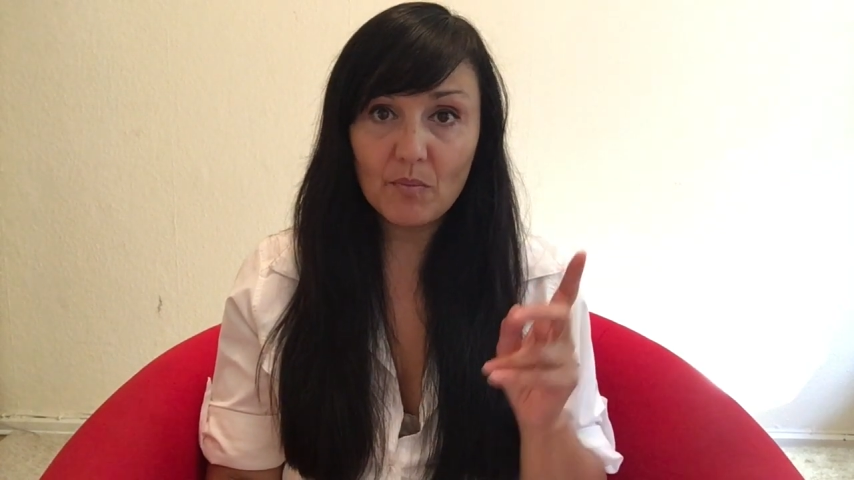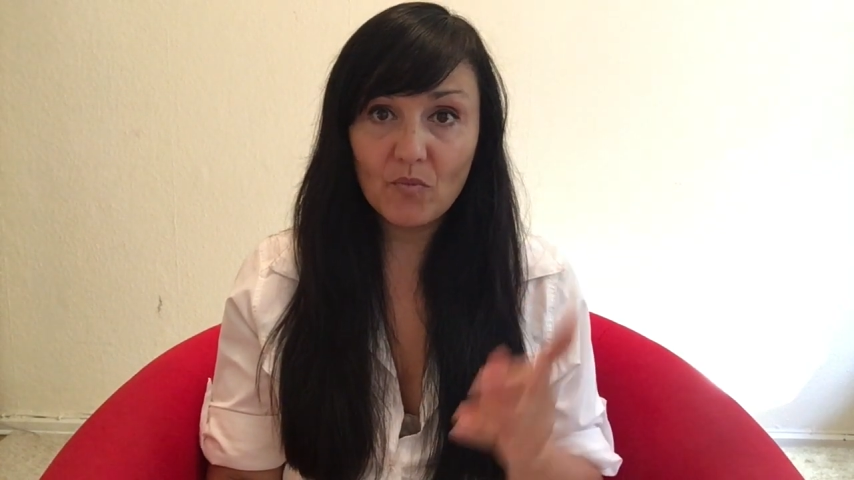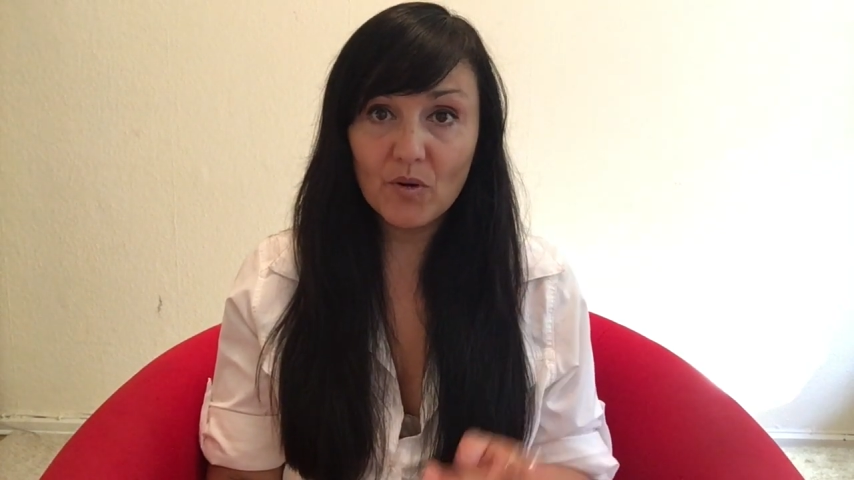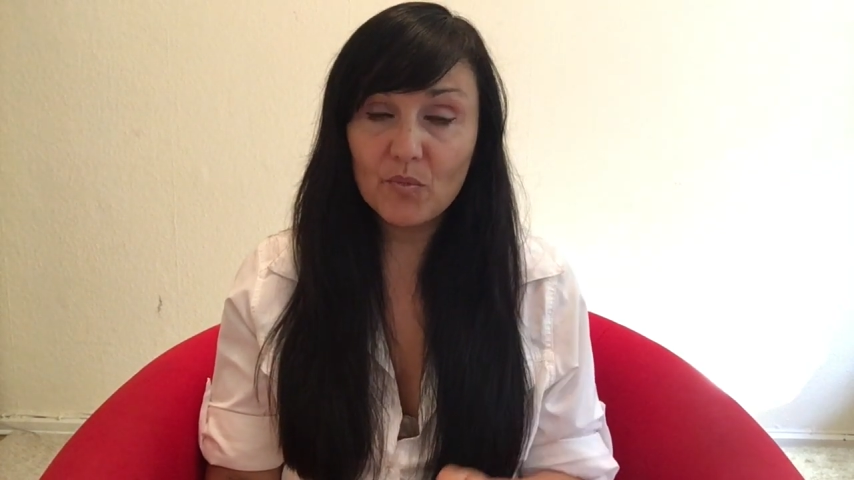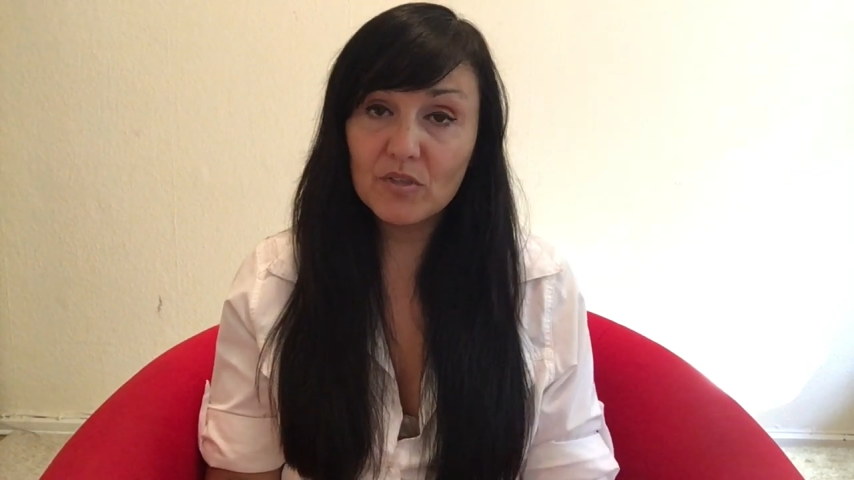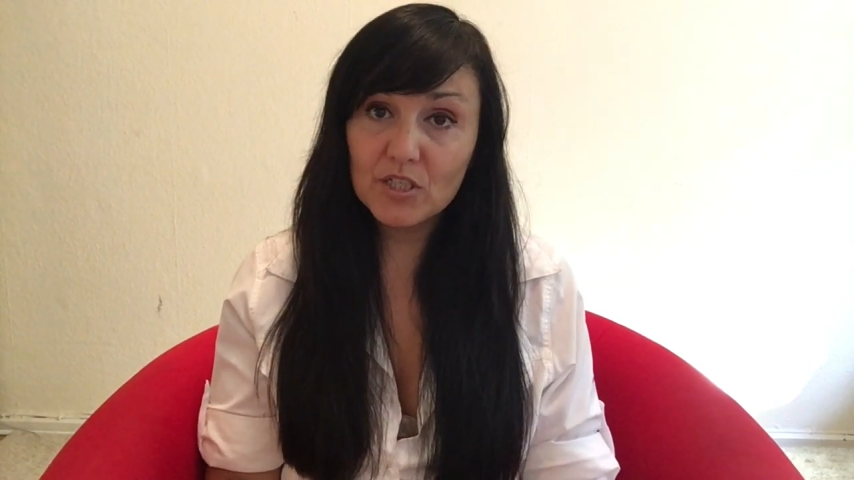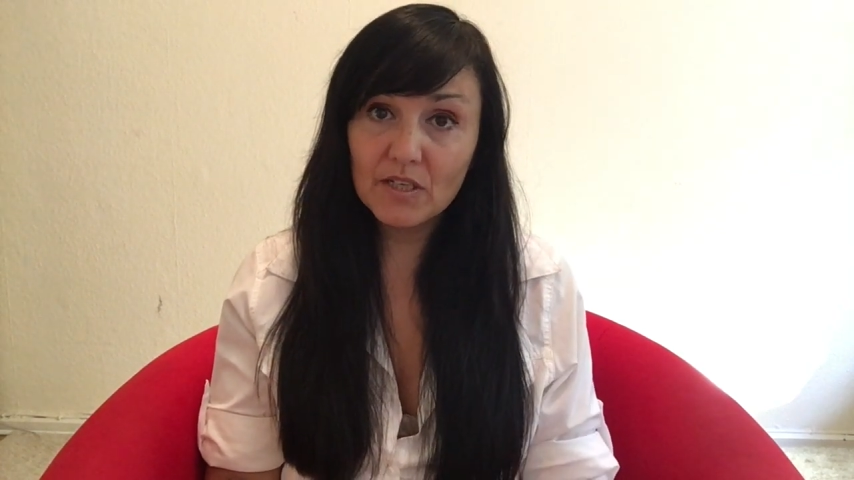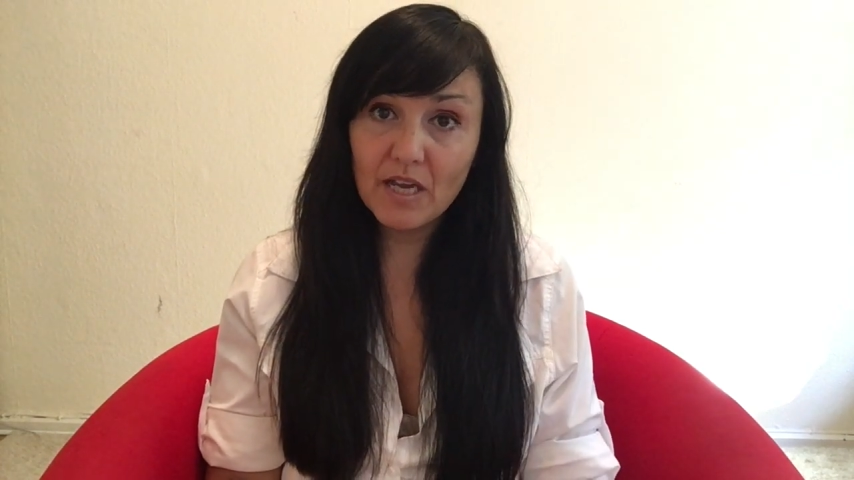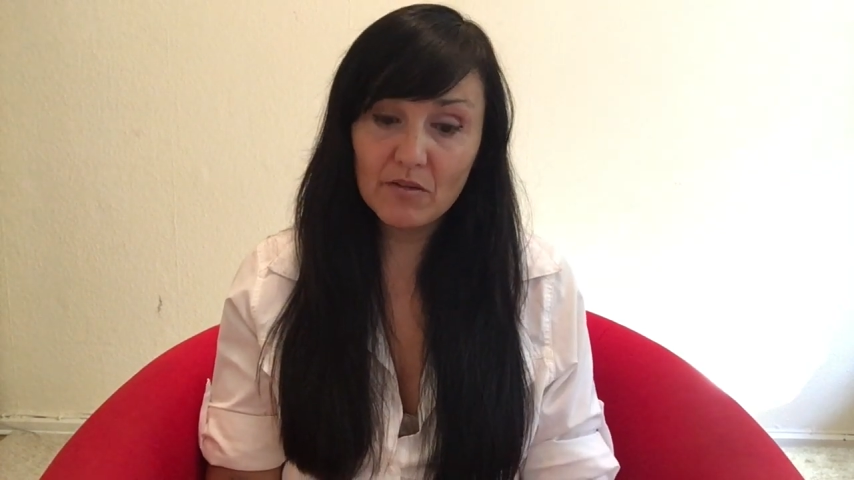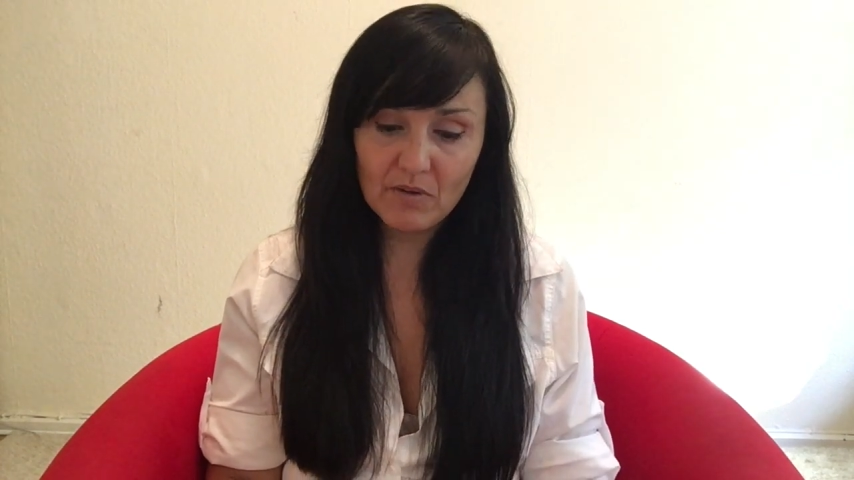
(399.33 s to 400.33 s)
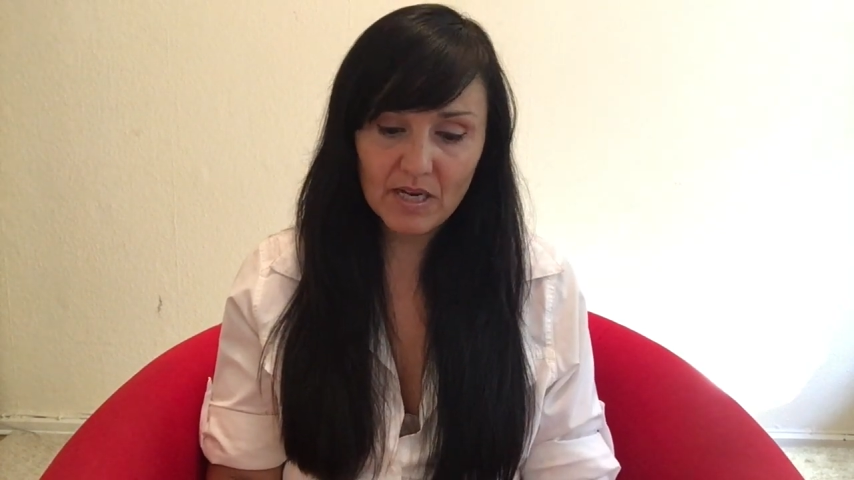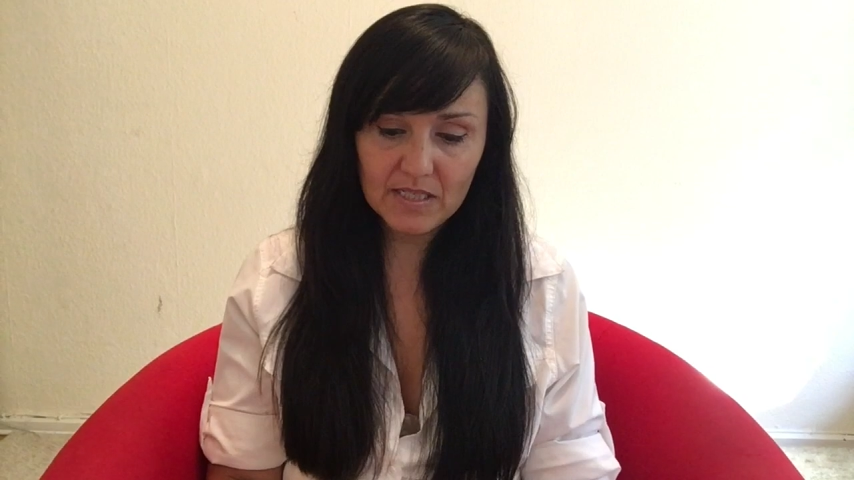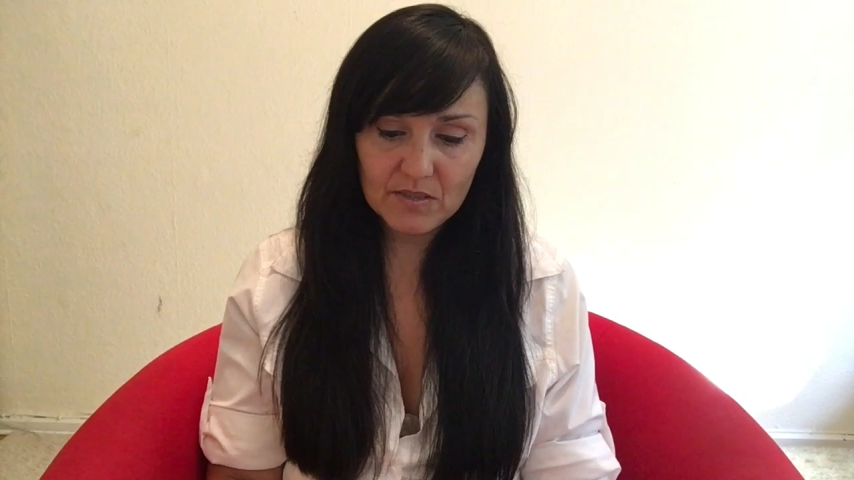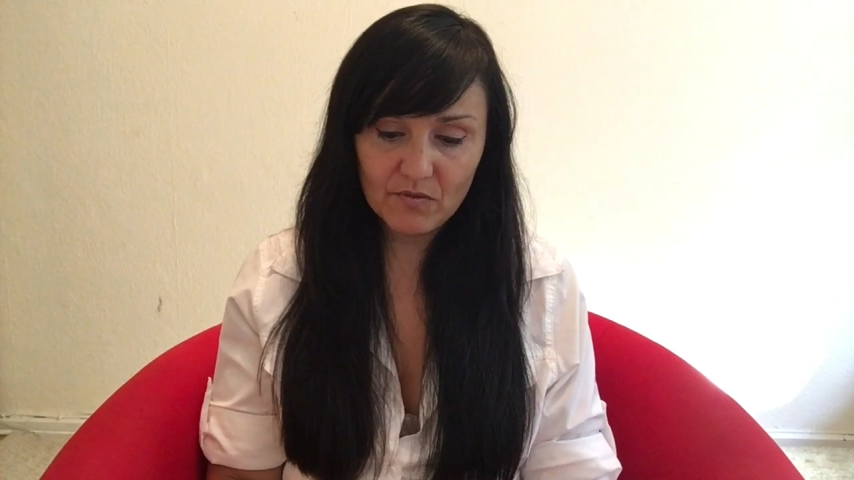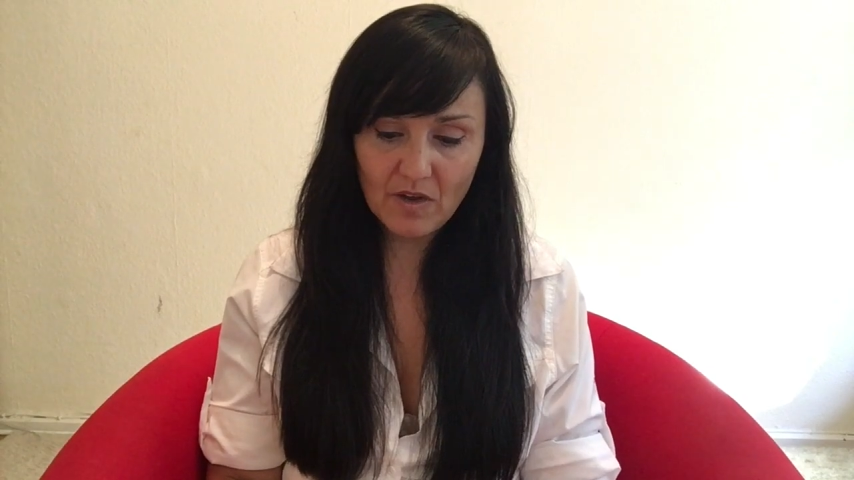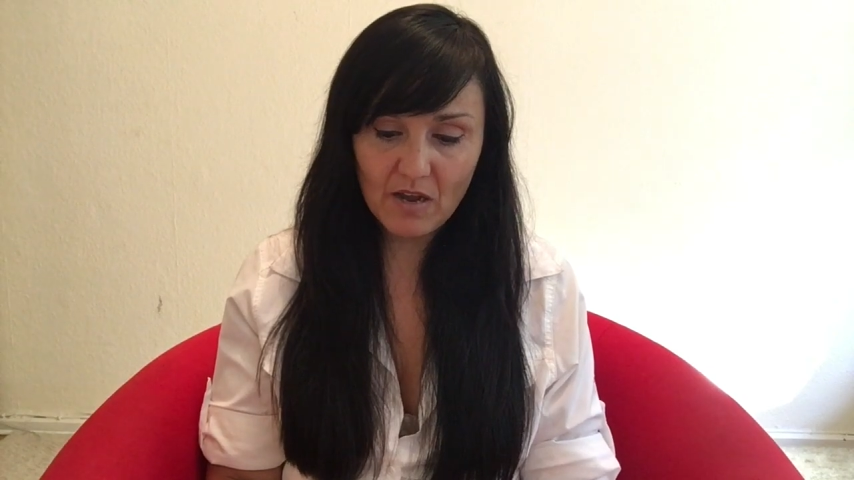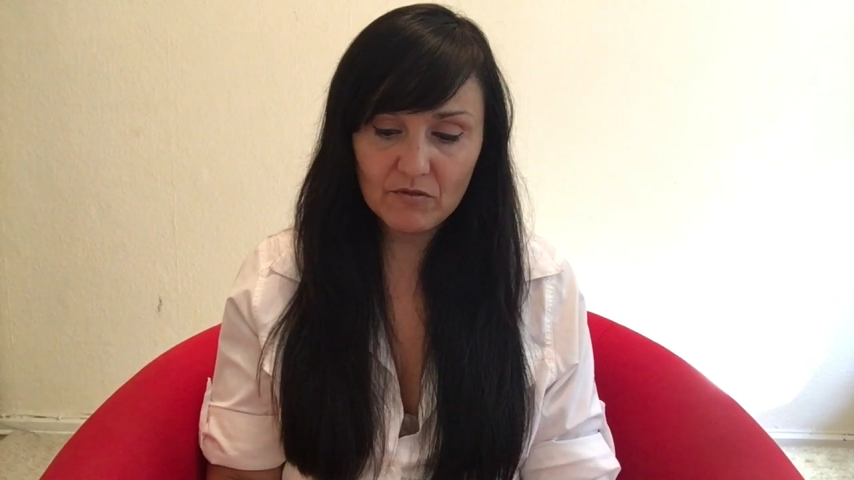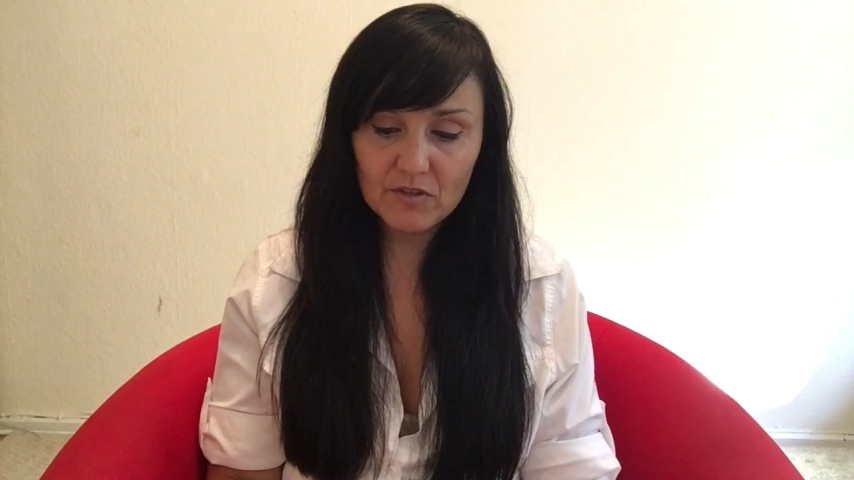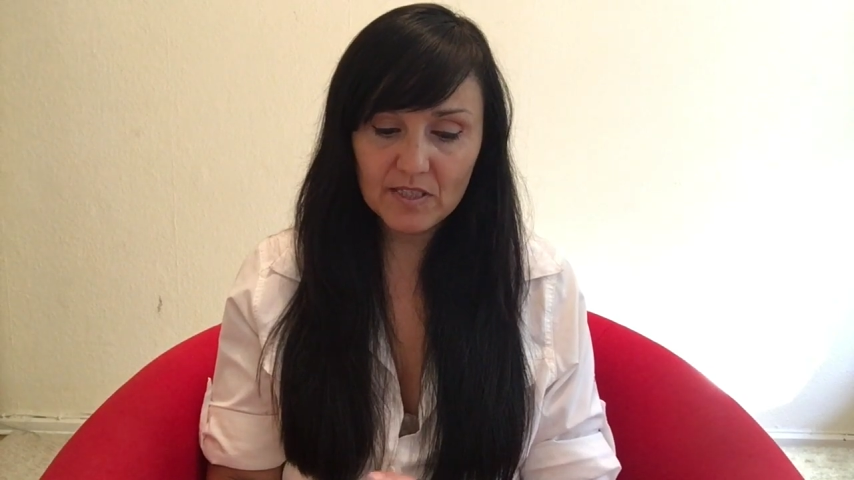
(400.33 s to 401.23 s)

were put together by a survivor,